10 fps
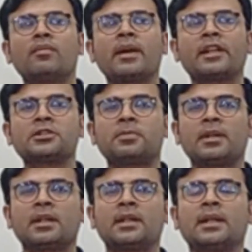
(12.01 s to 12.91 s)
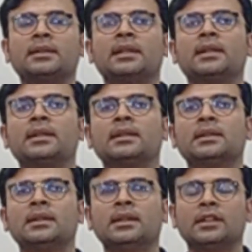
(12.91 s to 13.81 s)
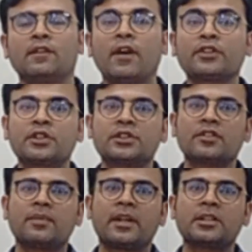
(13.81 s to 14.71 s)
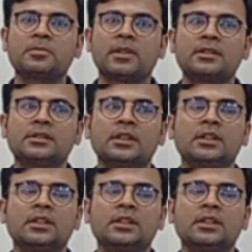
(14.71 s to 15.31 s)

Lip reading: management and then the functions of management?